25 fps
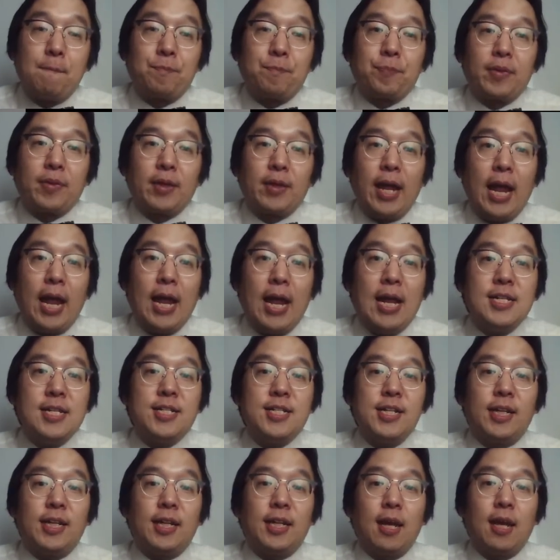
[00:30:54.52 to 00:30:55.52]
LG
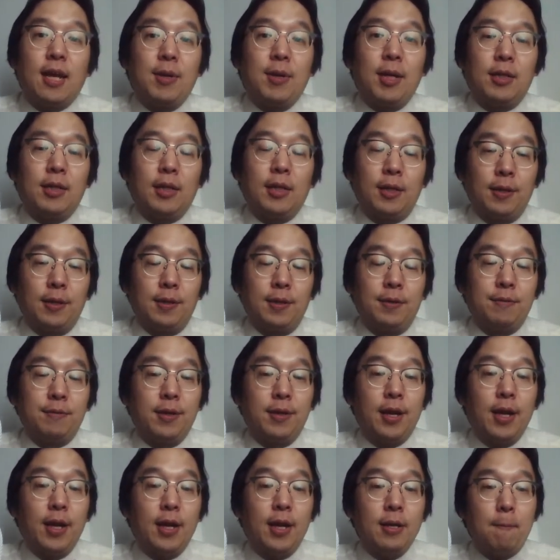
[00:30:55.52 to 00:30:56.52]
Chemical,
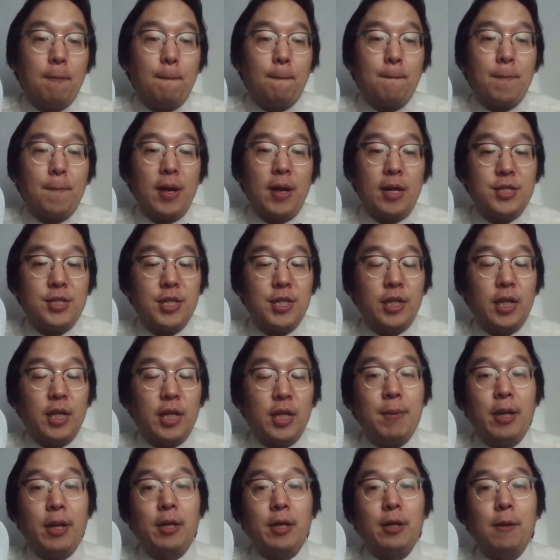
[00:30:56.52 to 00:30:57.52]
right? LG
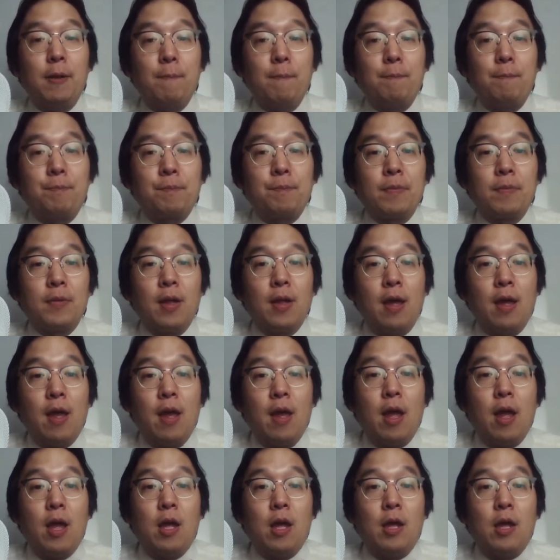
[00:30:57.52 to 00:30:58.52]
Chemical,
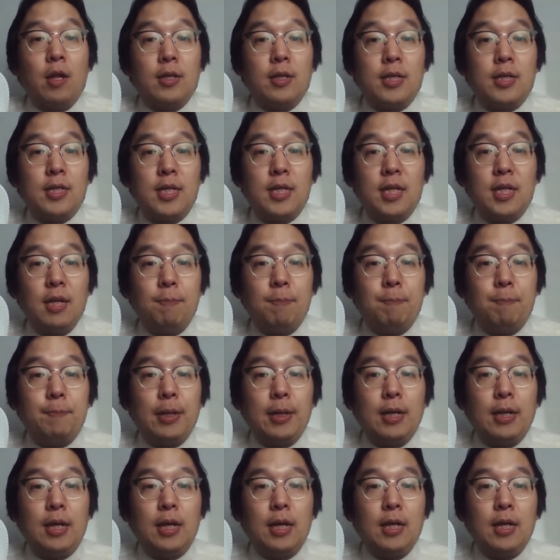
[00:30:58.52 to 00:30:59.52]

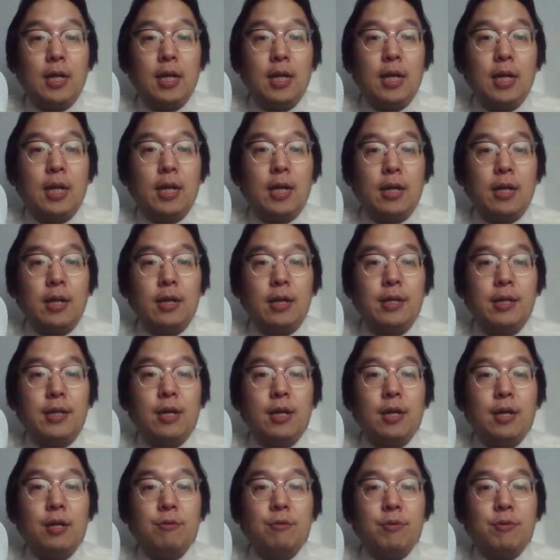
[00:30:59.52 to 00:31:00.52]
typically their
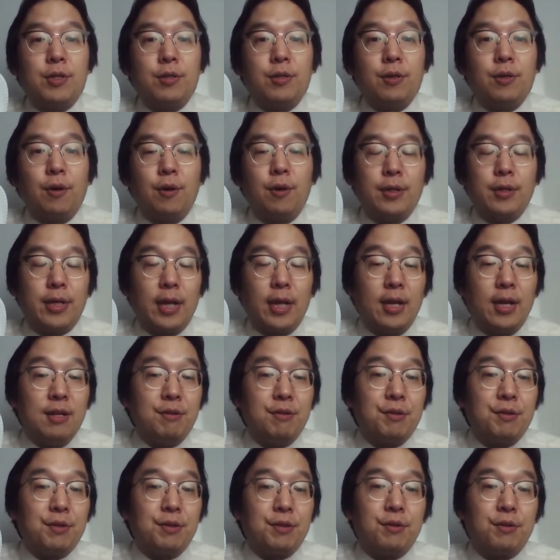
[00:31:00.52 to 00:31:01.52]
return, daily
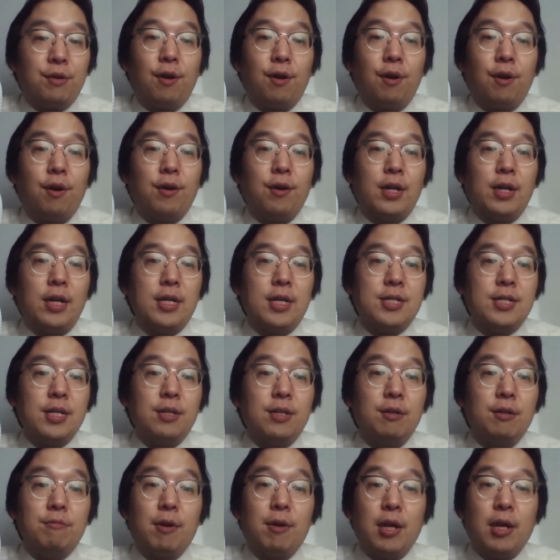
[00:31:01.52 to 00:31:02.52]
return, is in the
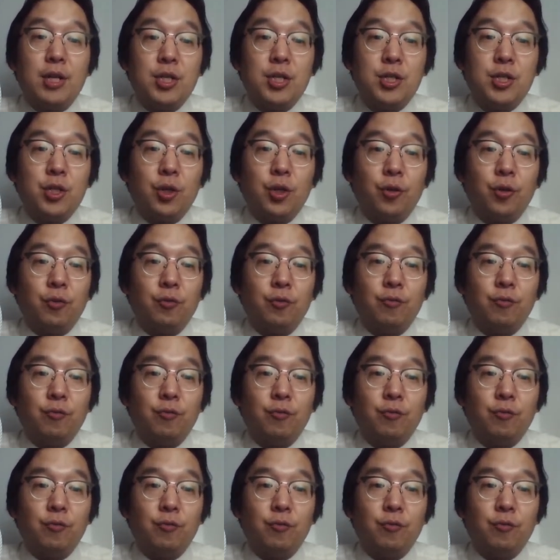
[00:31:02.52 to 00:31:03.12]
range of